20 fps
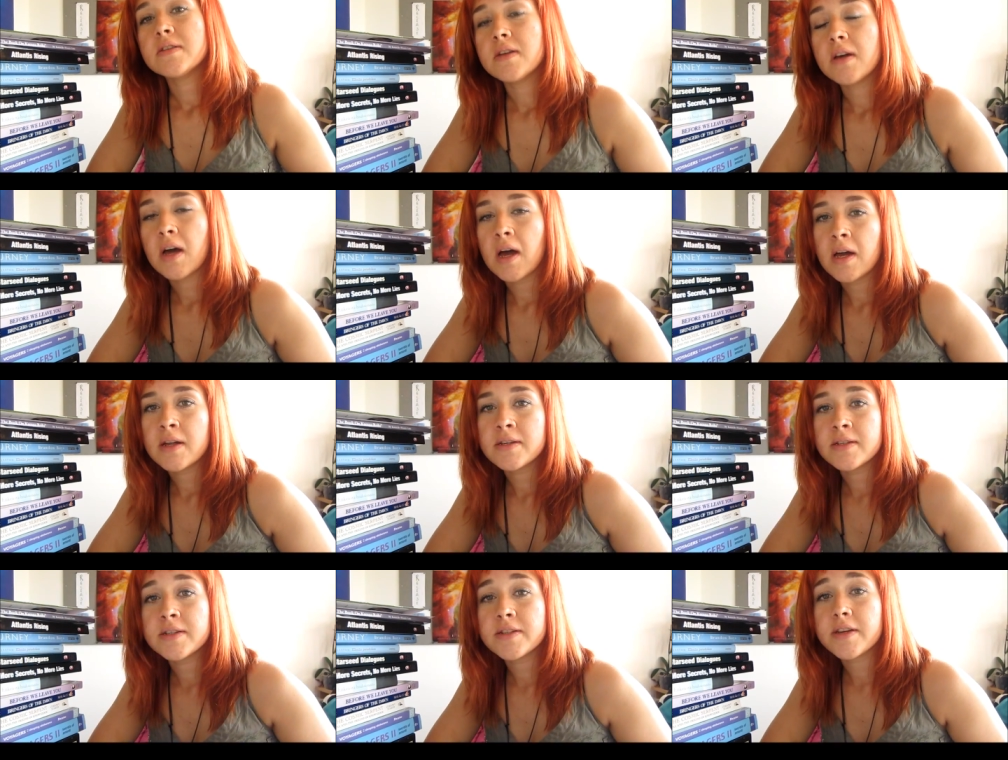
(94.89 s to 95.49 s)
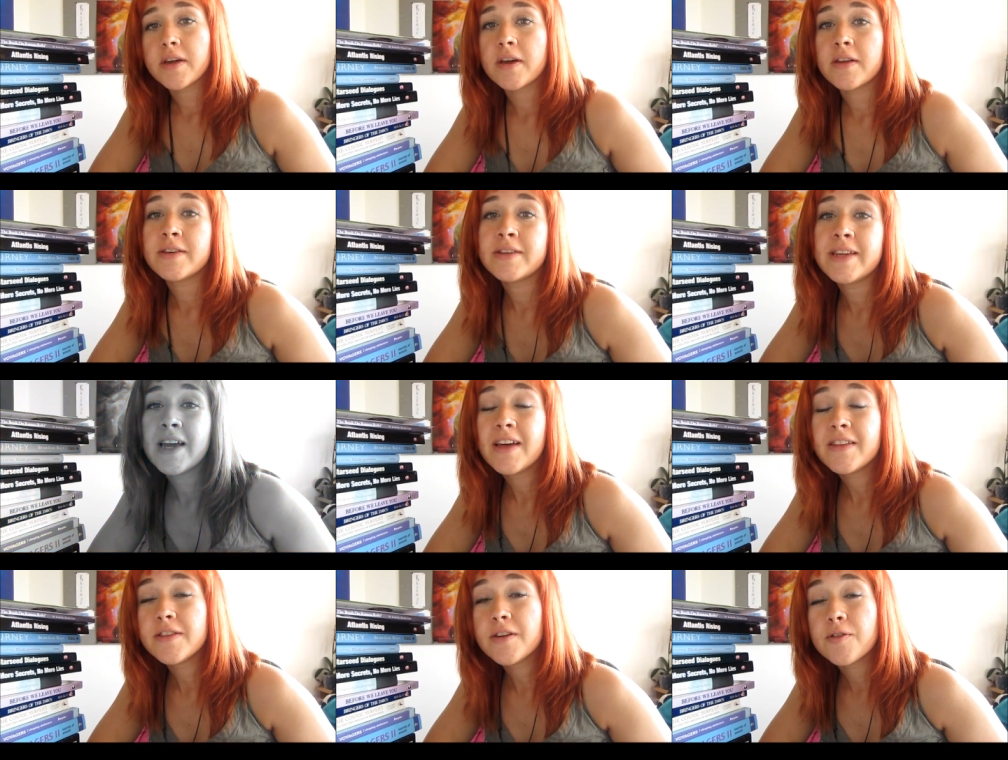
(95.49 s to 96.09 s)
and
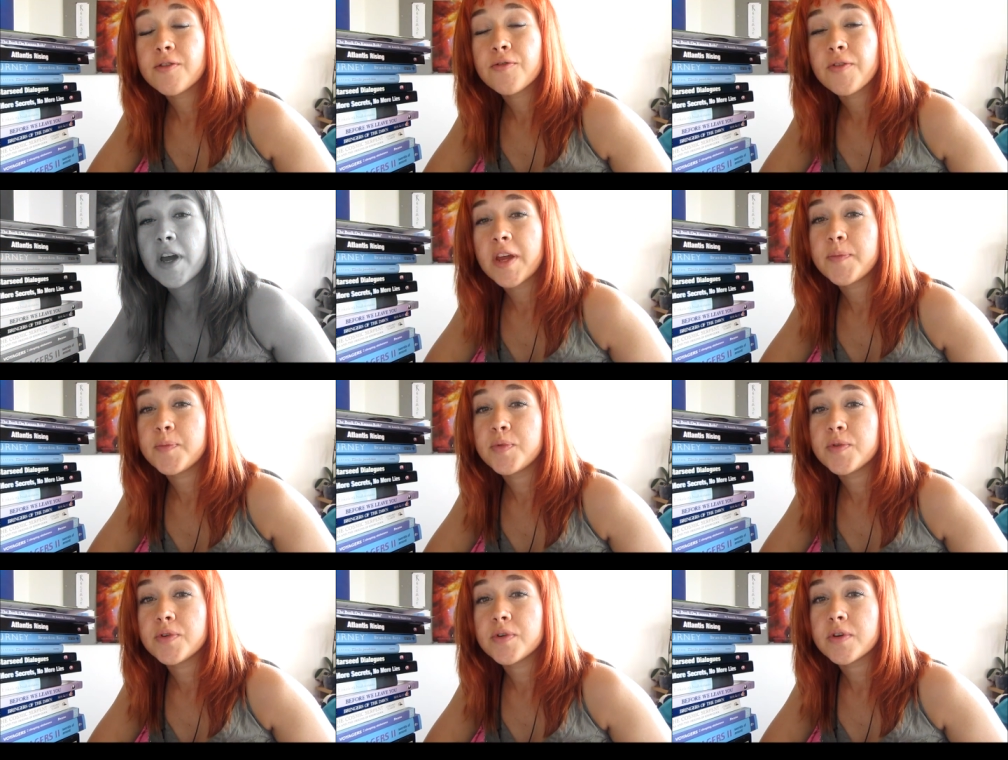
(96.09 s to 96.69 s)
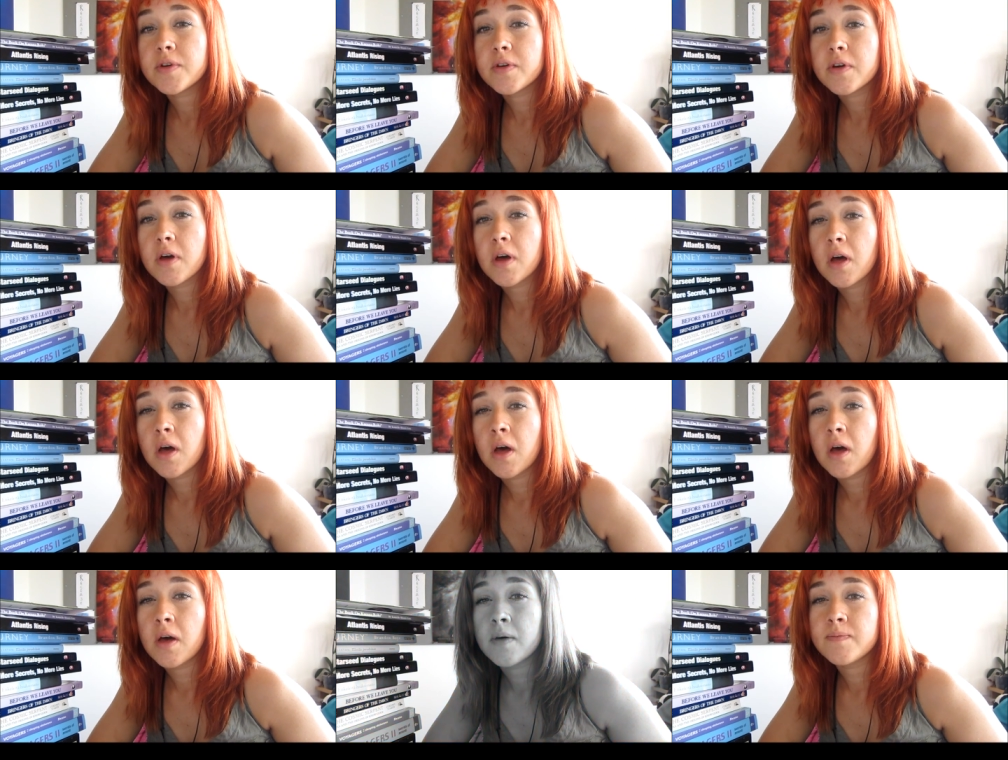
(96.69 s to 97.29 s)
another great book
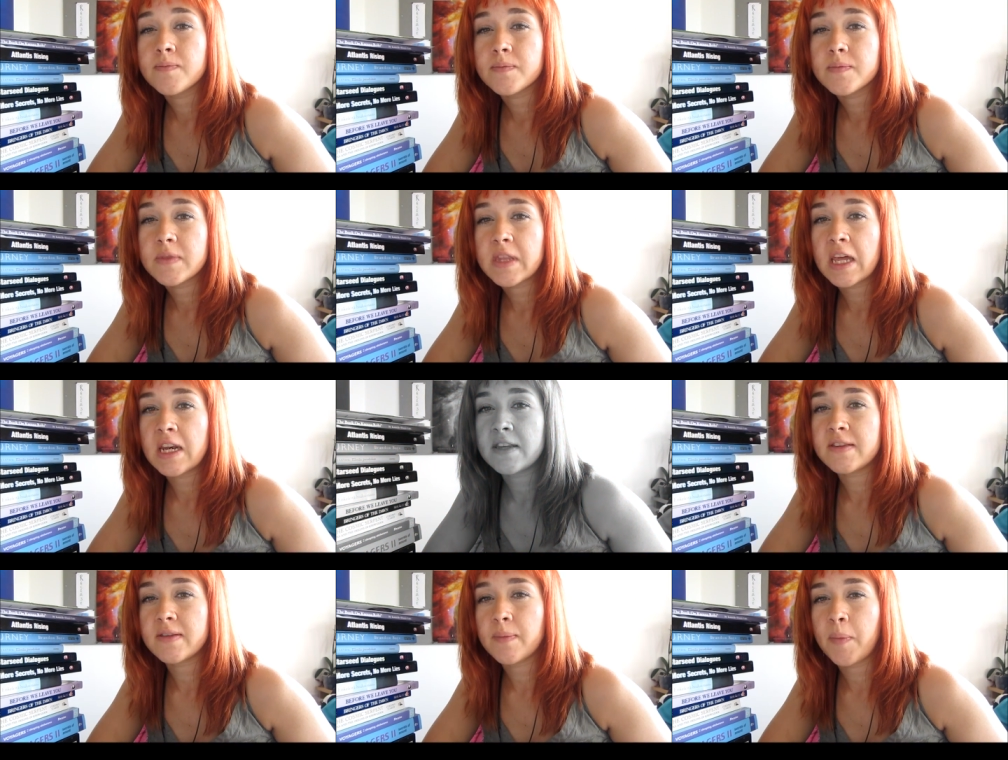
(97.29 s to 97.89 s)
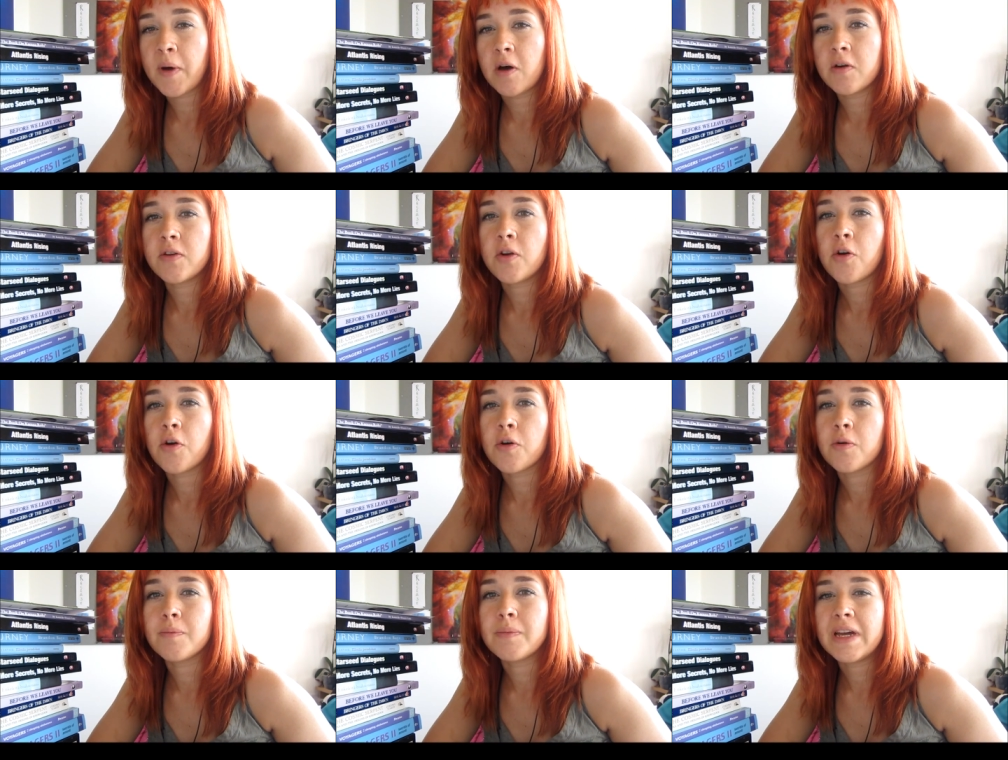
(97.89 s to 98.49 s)
um, that is about
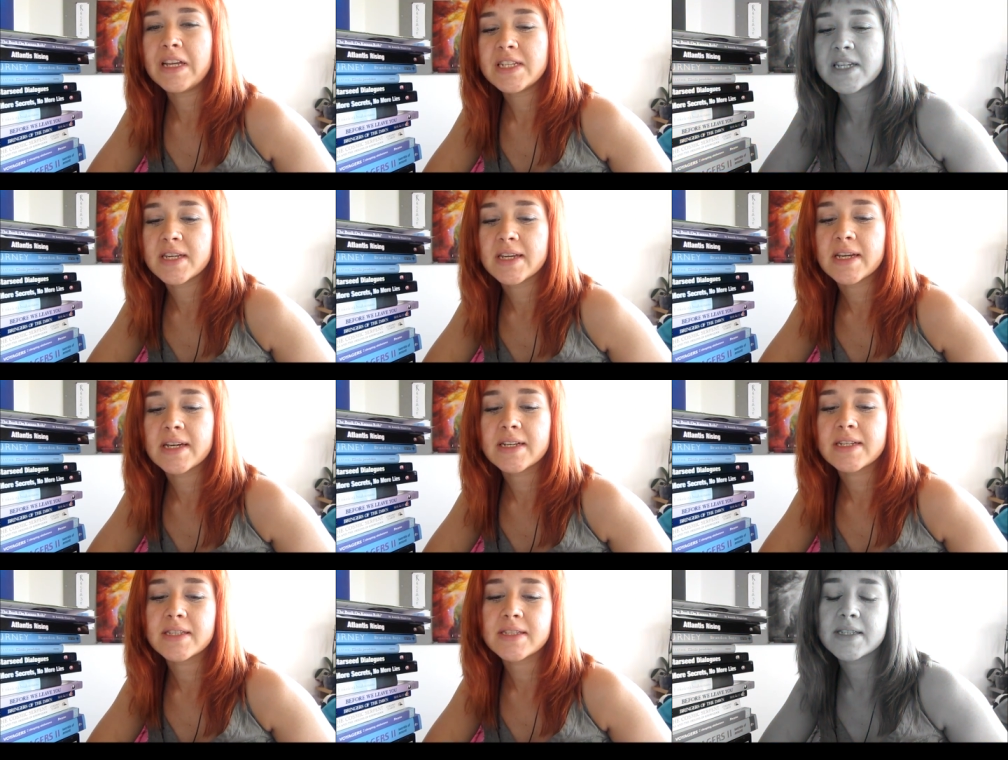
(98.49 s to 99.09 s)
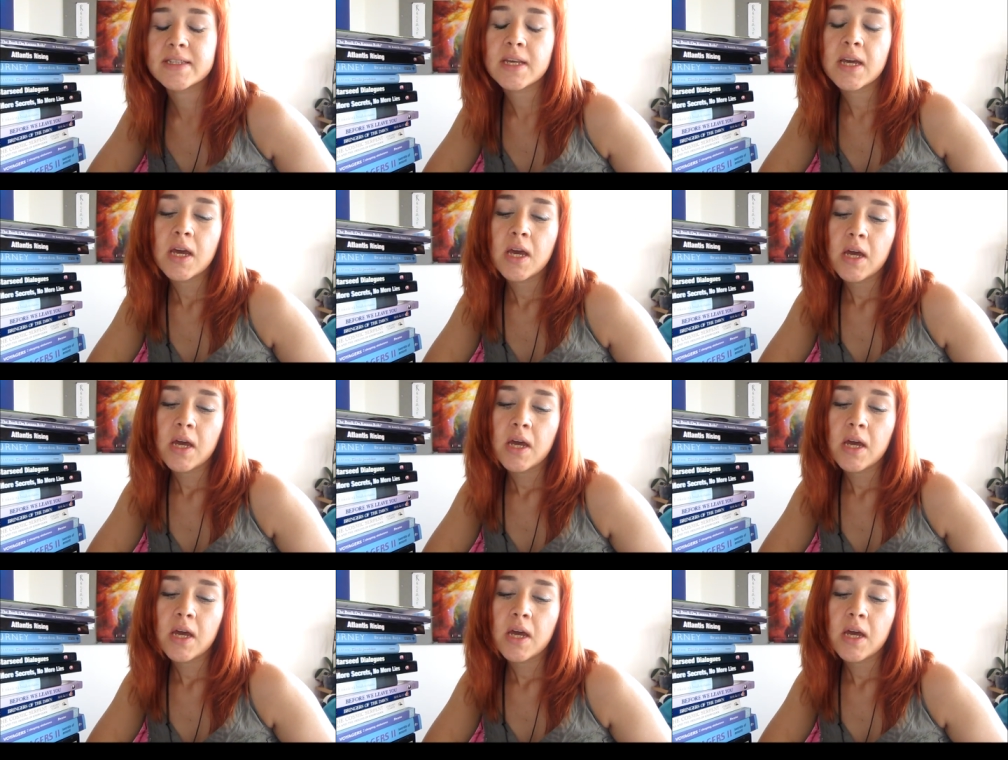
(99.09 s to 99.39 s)
hermetics